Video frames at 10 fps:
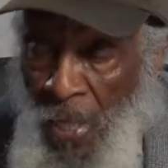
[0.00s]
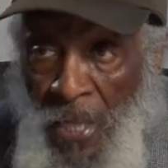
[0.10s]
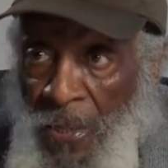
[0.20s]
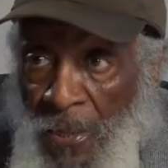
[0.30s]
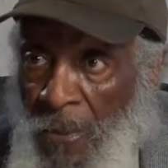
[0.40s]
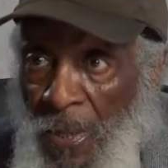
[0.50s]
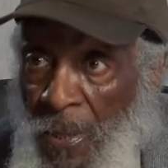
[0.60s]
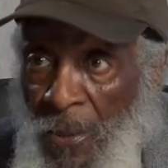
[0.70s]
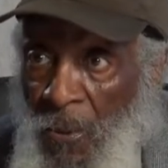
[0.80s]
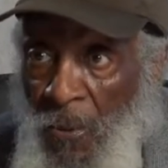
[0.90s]
I ain't never
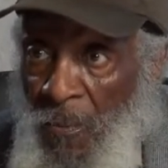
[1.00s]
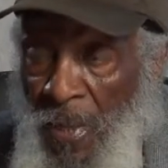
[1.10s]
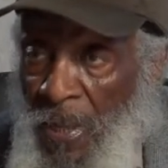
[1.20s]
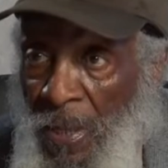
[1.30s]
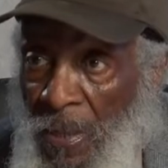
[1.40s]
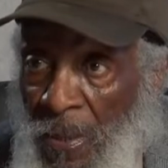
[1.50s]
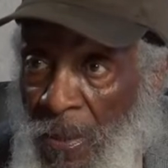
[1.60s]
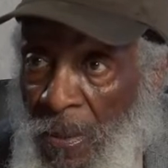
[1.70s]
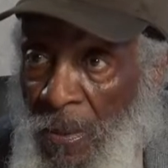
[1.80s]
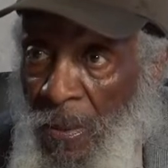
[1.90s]
let it go to mine.
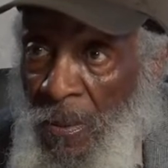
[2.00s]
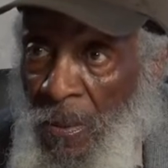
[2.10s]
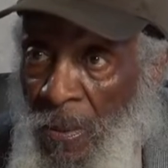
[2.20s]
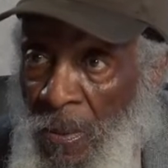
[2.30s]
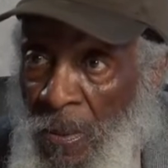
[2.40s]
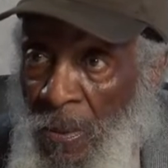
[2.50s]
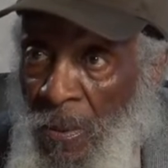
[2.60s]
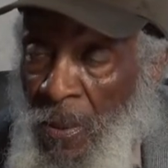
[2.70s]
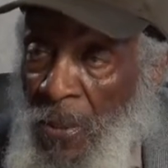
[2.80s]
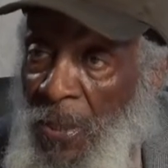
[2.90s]

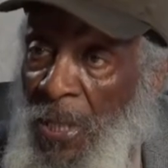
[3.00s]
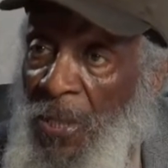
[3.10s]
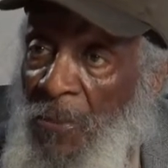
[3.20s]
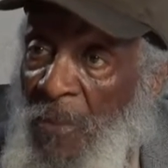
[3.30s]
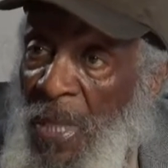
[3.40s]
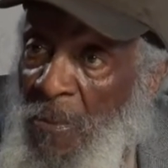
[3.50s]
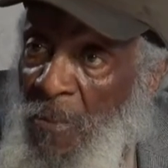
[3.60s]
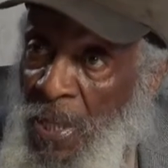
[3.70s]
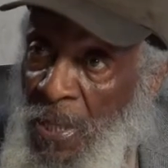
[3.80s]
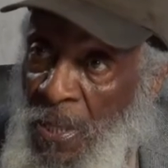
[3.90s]
Niggas made
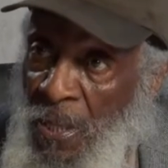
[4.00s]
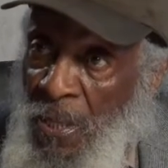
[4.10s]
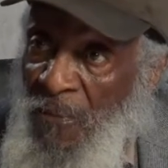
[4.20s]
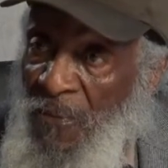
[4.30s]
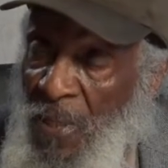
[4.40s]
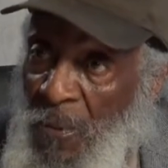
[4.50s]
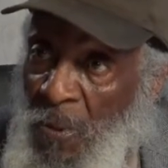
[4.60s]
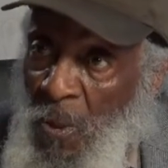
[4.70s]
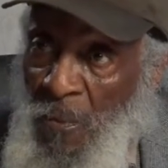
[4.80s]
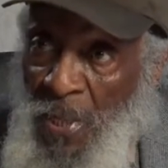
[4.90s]
me. If it let
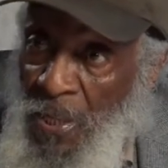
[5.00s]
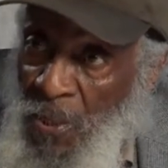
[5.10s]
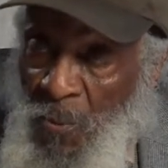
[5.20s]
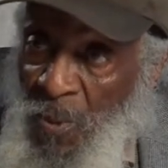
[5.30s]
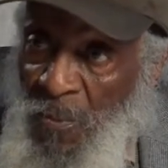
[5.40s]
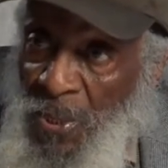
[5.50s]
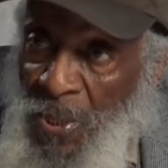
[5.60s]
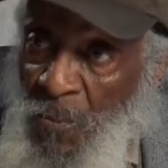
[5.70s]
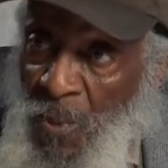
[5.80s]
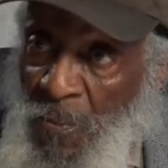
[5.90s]
it go to my head, you wouldn't be
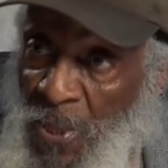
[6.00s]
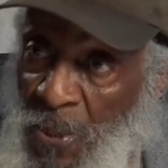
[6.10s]
sitting with